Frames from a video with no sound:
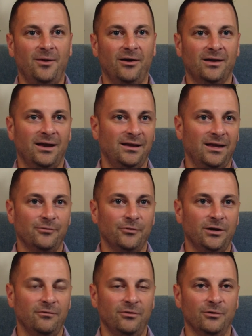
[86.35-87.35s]
about kind of getting
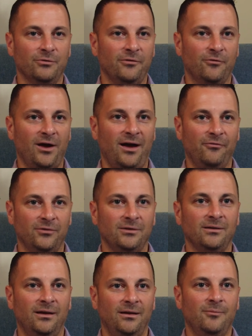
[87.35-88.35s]
rid of the riffraff
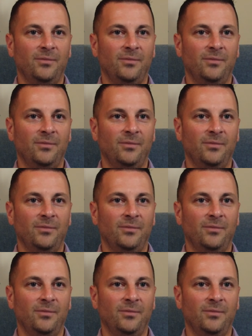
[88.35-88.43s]
and